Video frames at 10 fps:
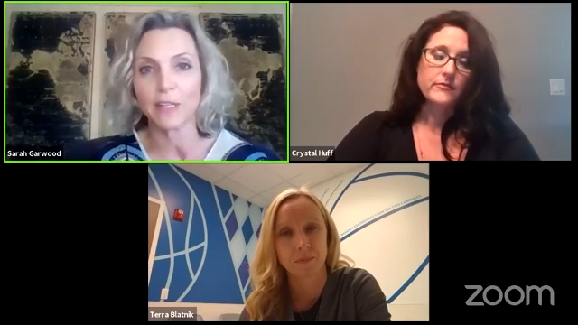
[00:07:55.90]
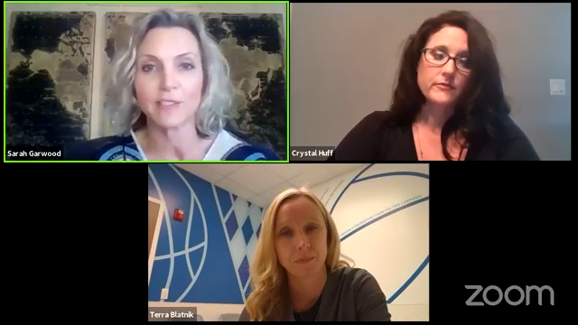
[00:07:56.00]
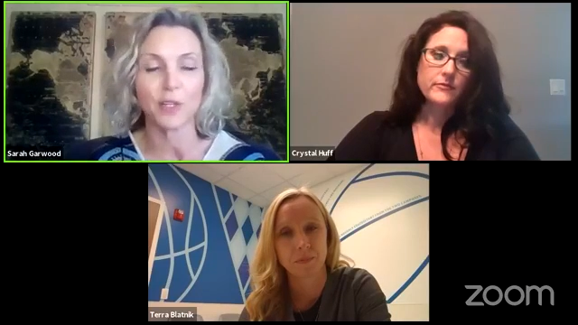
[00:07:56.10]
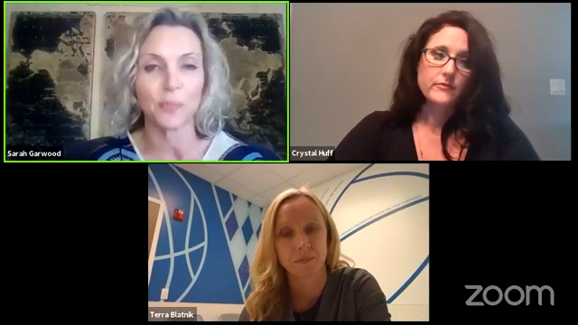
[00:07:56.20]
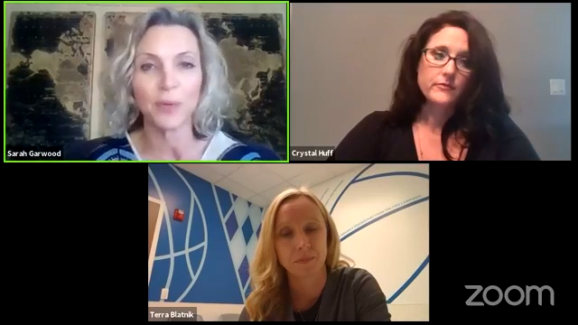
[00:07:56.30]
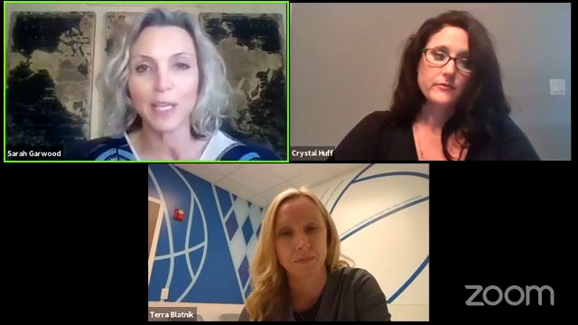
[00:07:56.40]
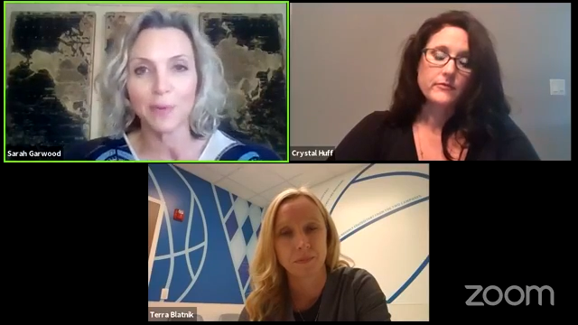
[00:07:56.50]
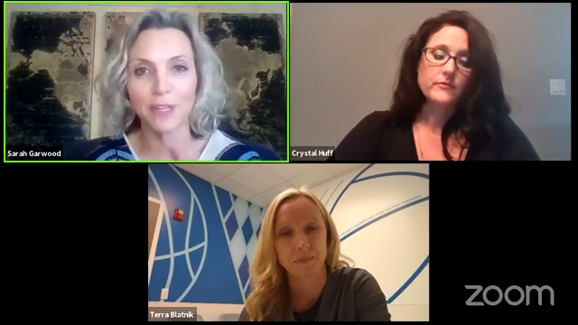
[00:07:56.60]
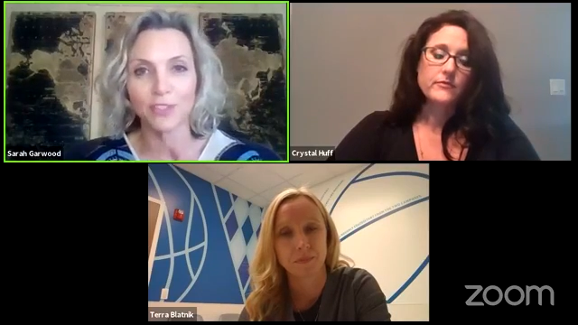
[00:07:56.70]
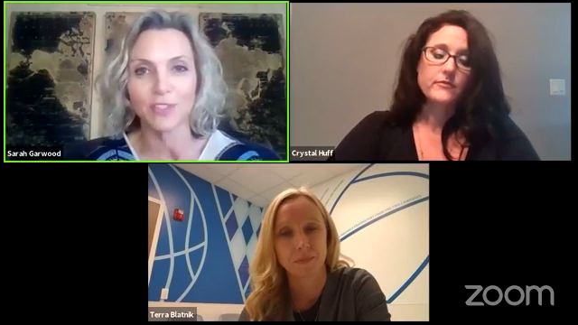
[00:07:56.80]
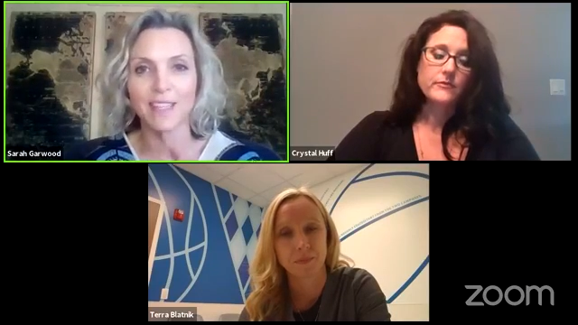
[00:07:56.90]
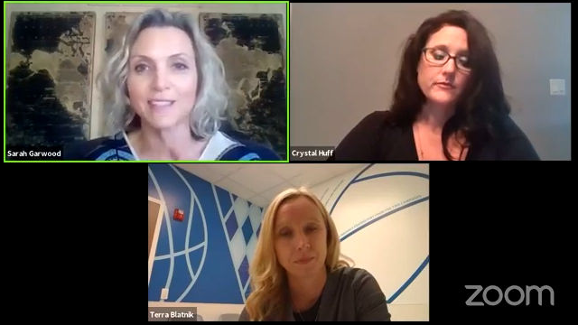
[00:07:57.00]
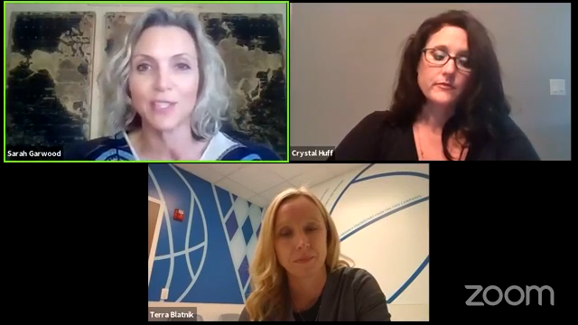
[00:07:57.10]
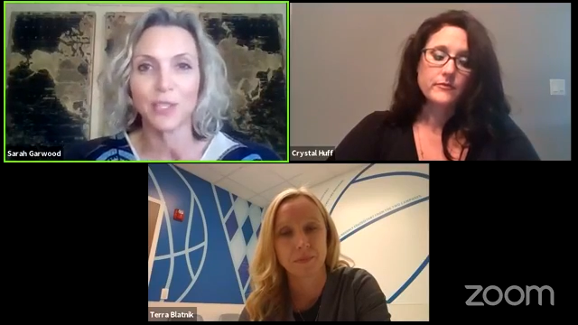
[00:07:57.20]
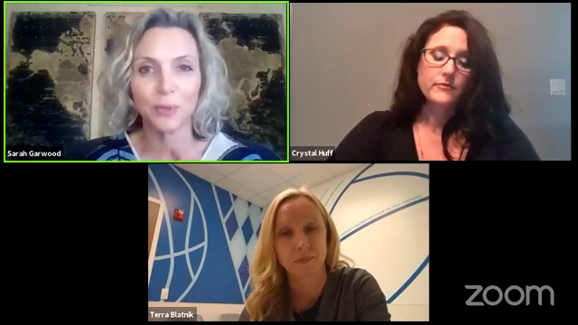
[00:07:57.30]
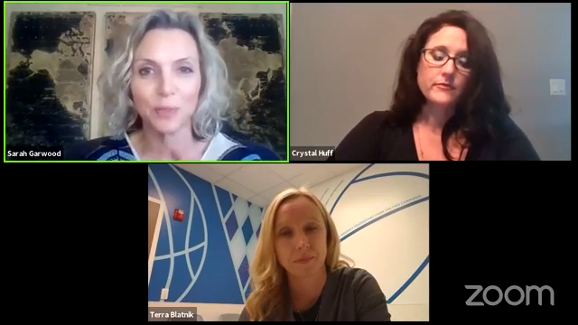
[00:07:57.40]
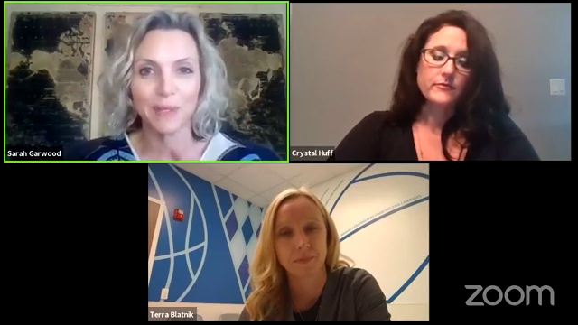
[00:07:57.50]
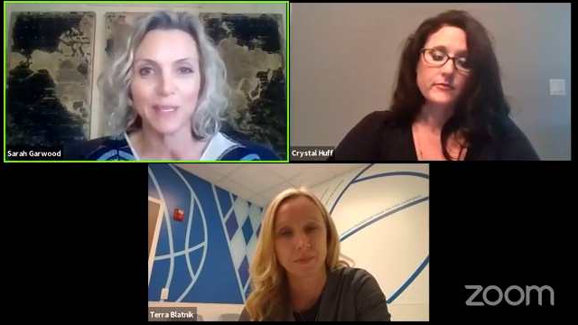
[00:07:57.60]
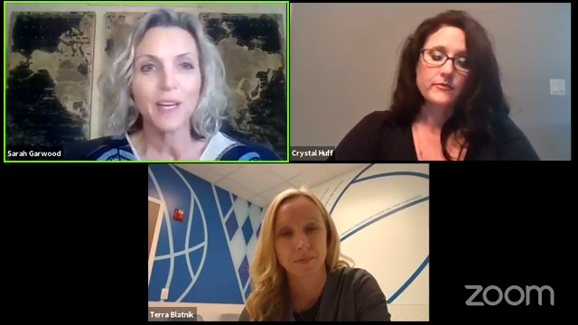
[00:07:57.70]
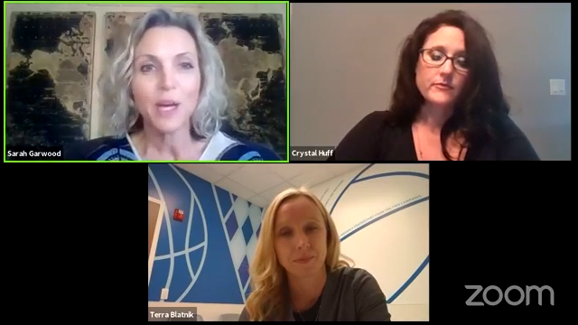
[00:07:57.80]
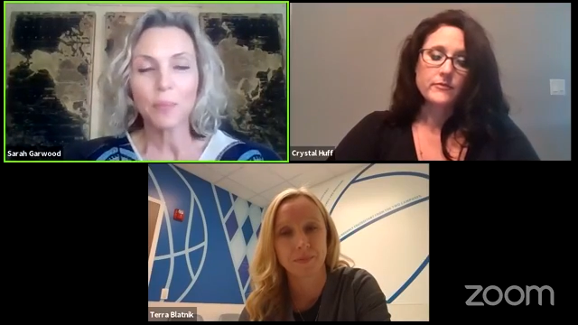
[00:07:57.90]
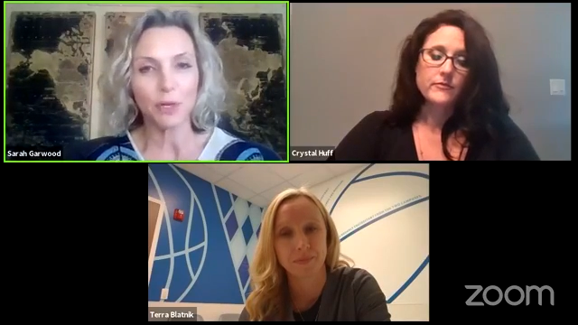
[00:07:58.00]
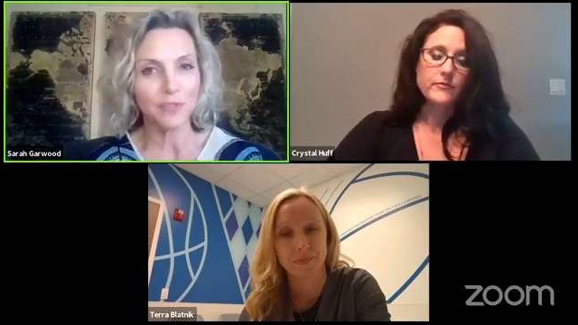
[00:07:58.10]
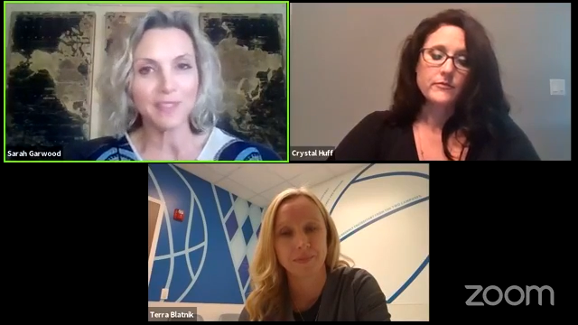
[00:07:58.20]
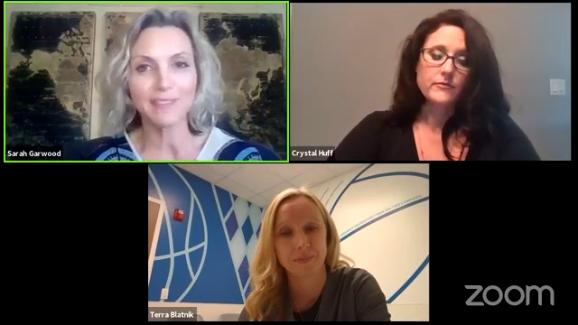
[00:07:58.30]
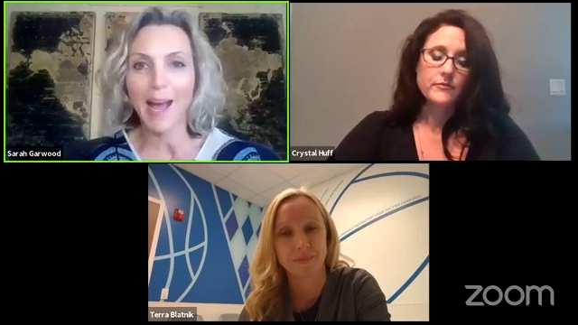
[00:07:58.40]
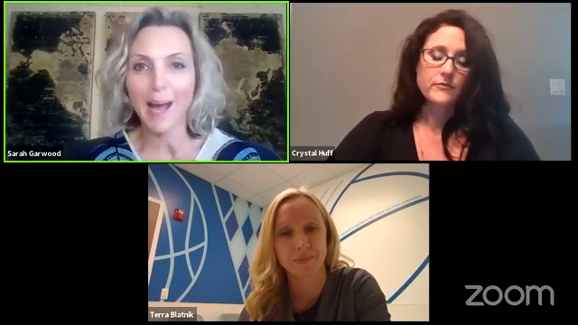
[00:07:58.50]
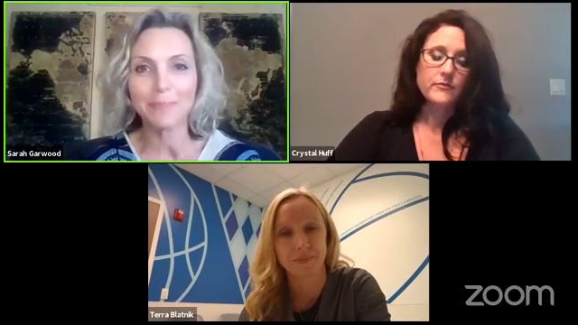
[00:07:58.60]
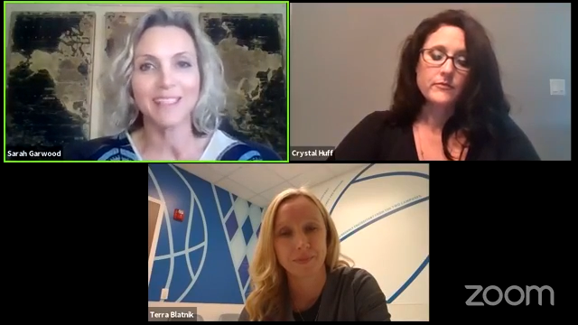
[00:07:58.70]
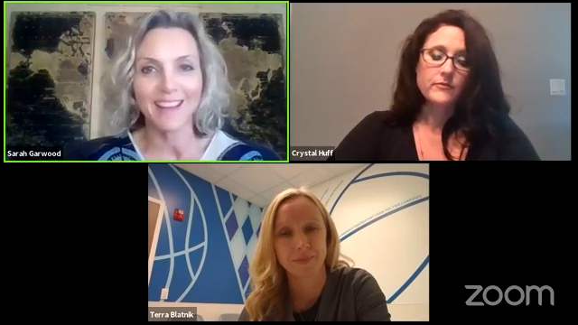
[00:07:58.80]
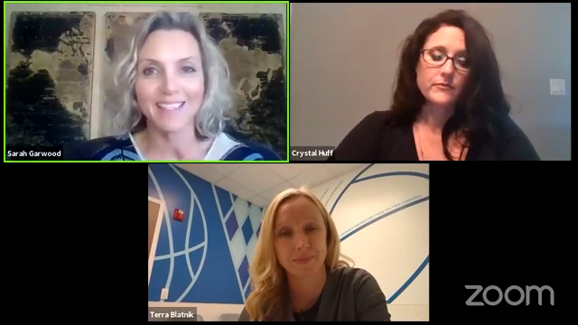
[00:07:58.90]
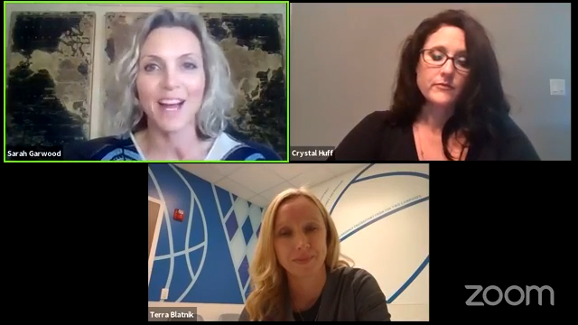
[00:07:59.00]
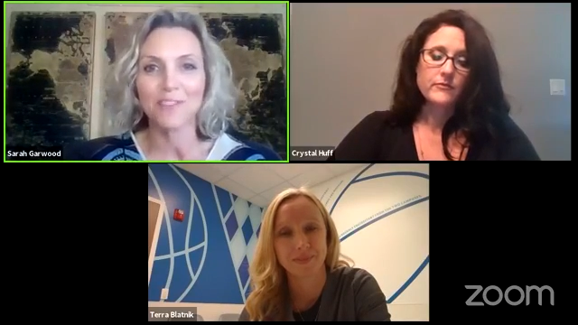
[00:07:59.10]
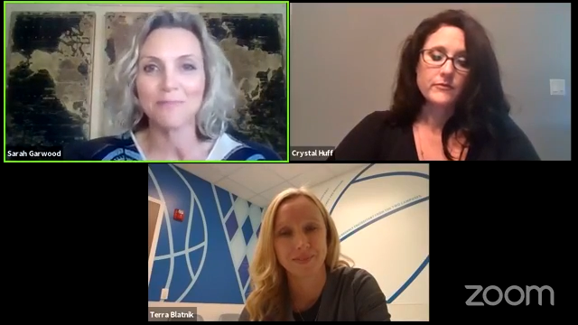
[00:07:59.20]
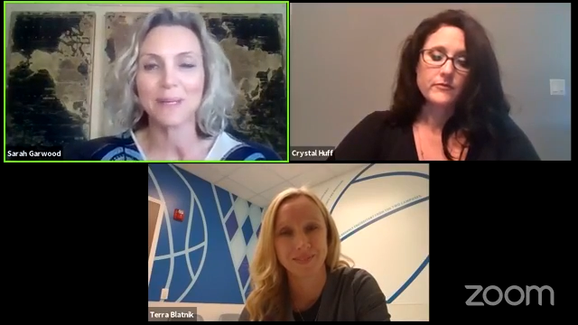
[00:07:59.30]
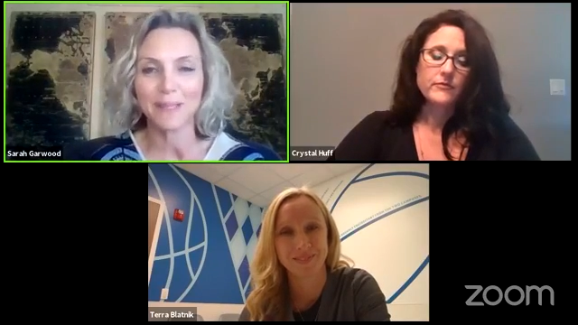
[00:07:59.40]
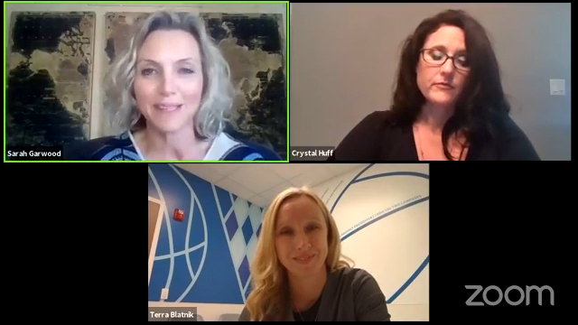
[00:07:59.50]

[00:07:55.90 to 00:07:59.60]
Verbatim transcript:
Speaker 1: periods. There are plenty of patients I see who would be perfectly happy not to have